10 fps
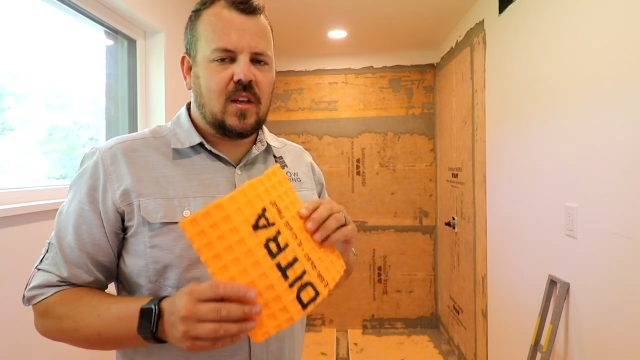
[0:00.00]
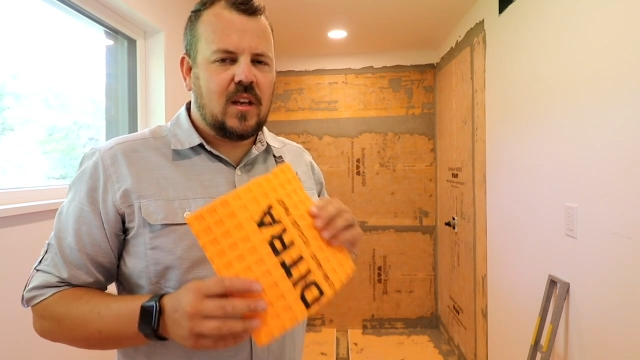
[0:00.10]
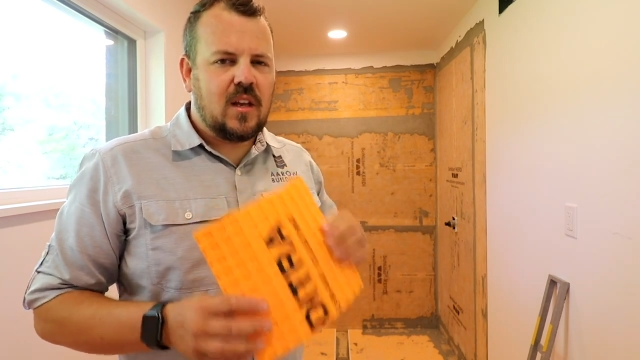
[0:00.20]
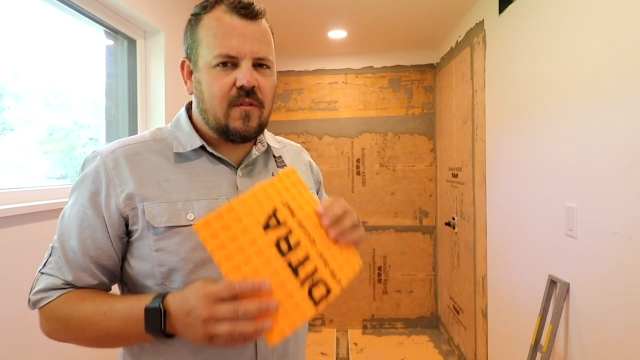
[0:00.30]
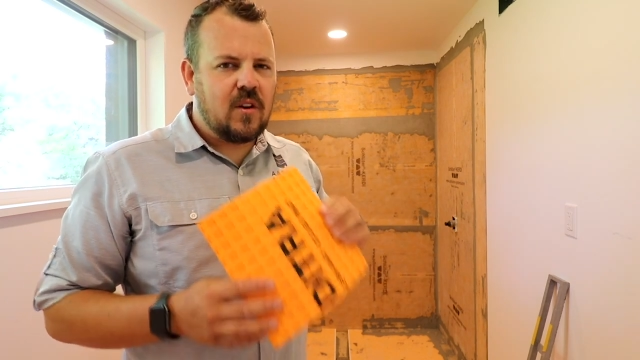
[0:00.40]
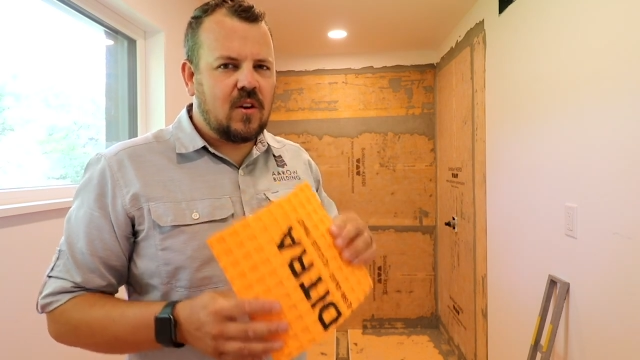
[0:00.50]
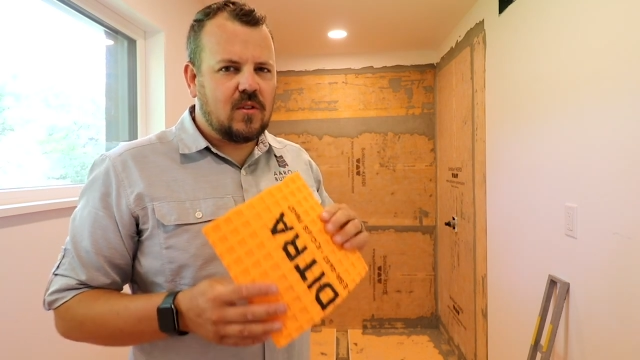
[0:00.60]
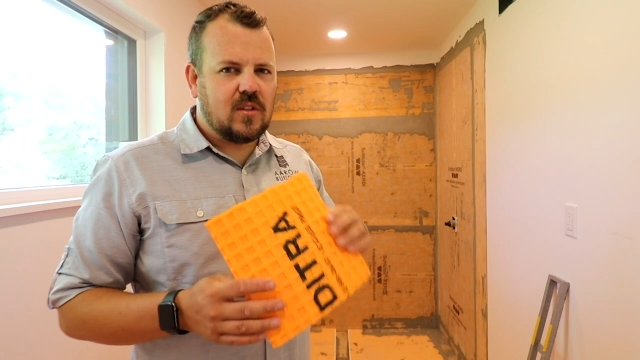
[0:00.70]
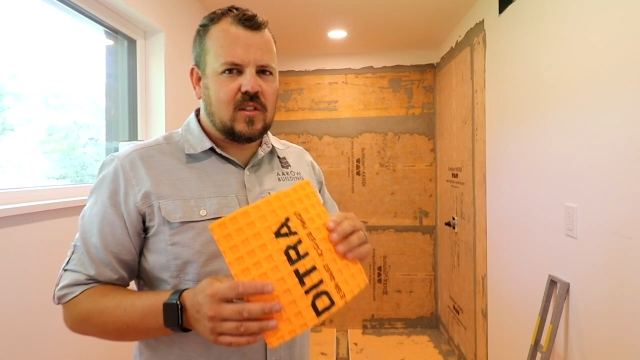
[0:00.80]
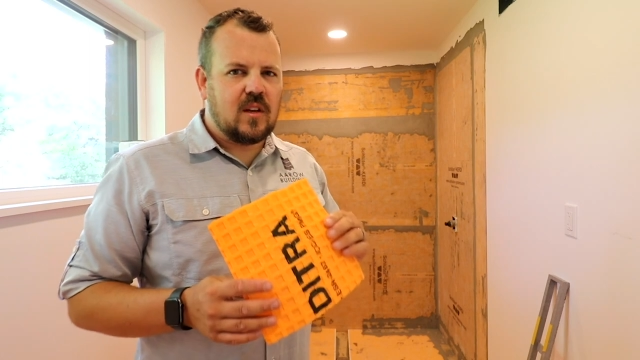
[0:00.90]
that even
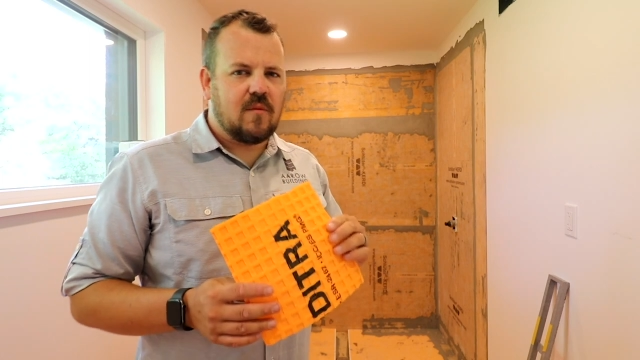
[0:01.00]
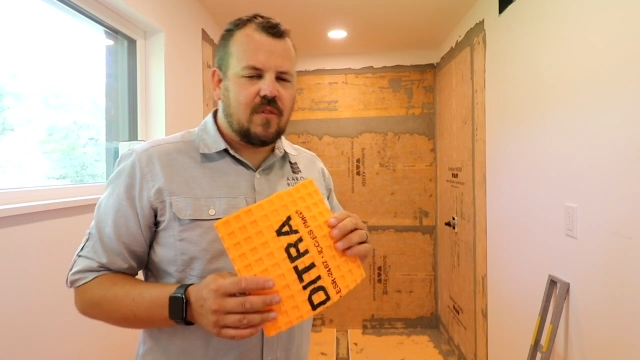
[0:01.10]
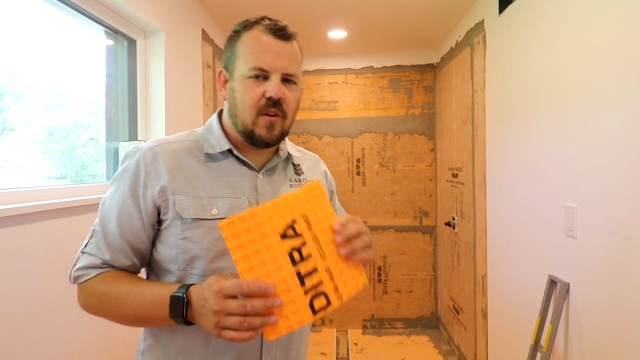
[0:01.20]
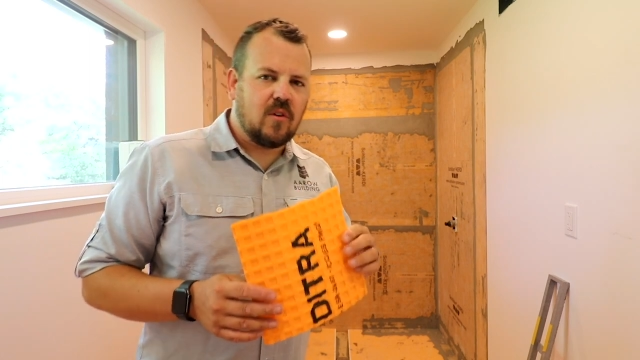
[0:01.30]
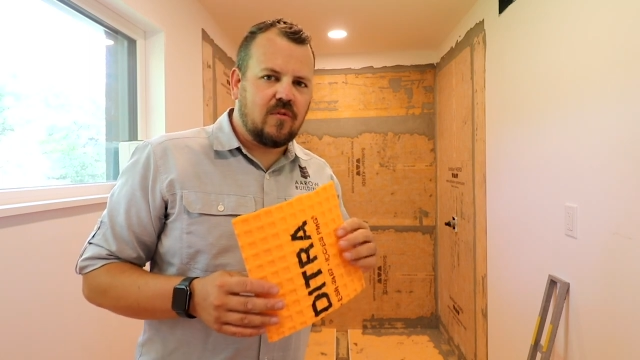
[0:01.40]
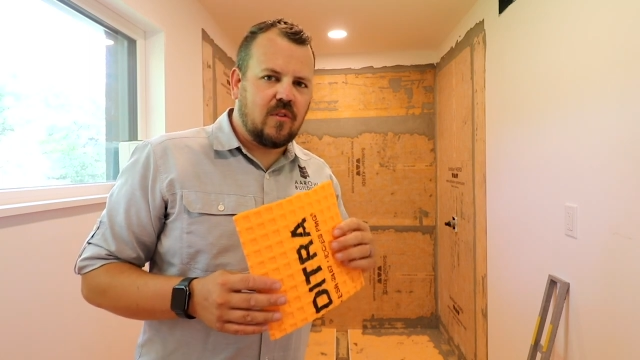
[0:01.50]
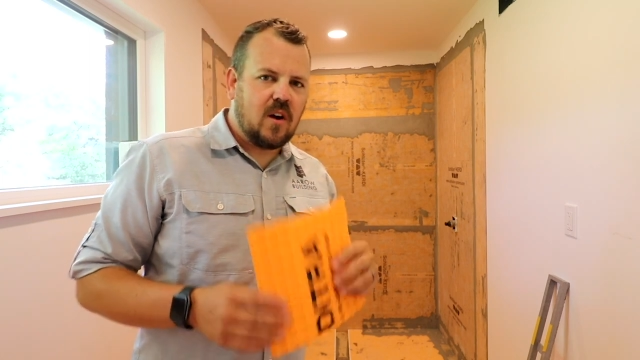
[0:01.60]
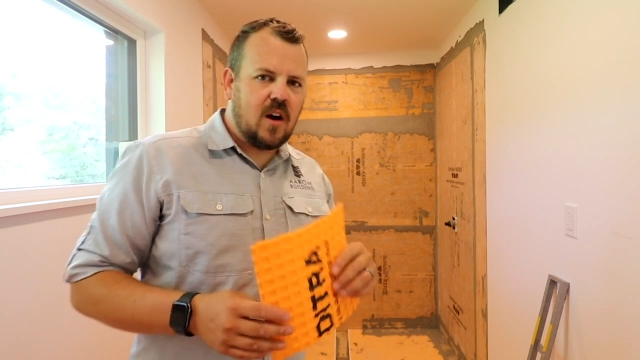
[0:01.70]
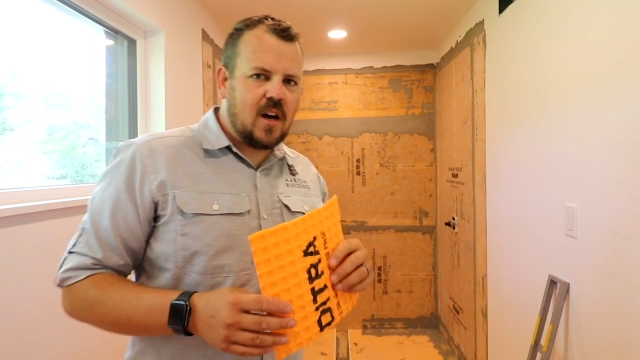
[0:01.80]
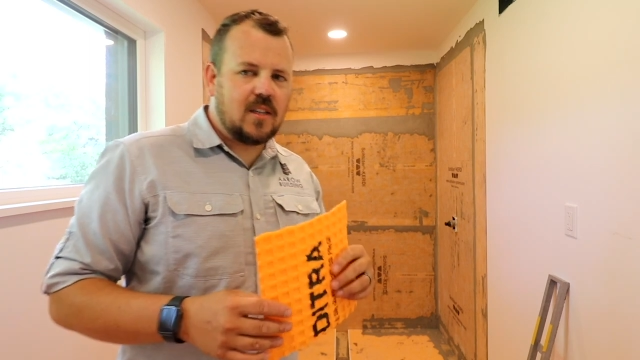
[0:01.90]
goes a step further
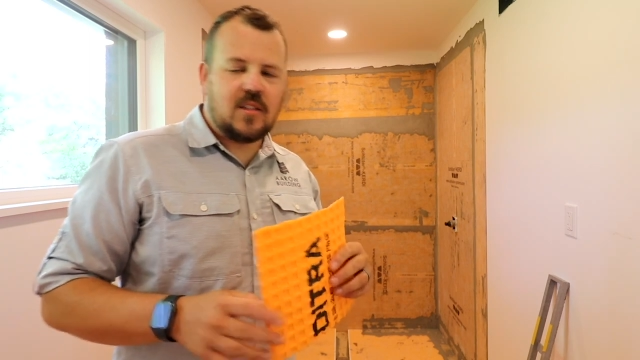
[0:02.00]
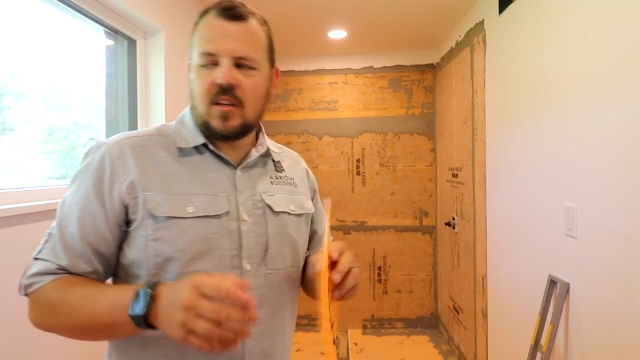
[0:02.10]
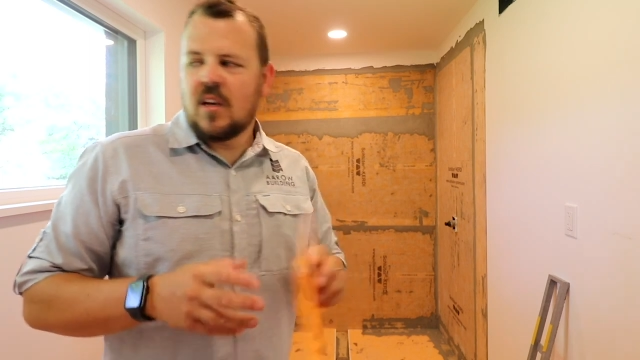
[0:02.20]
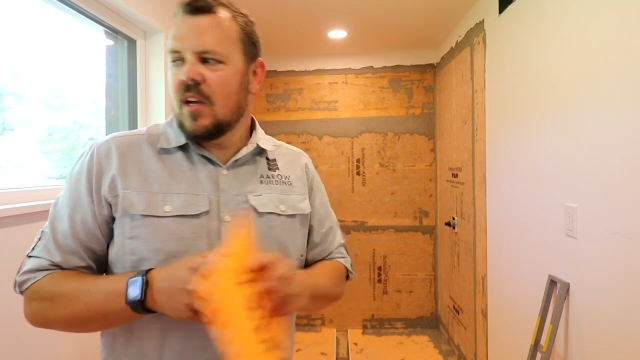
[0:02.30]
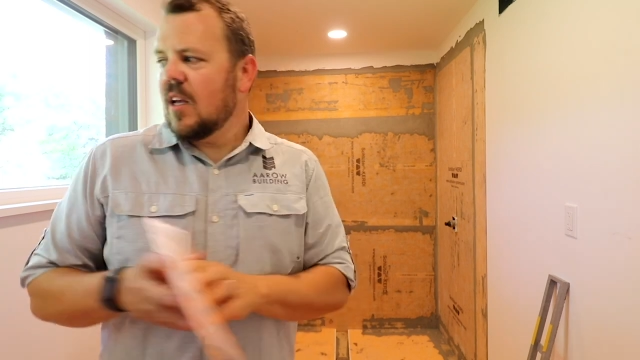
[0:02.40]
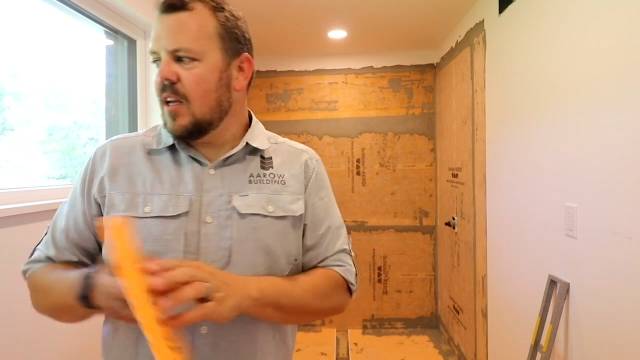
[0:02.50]
for us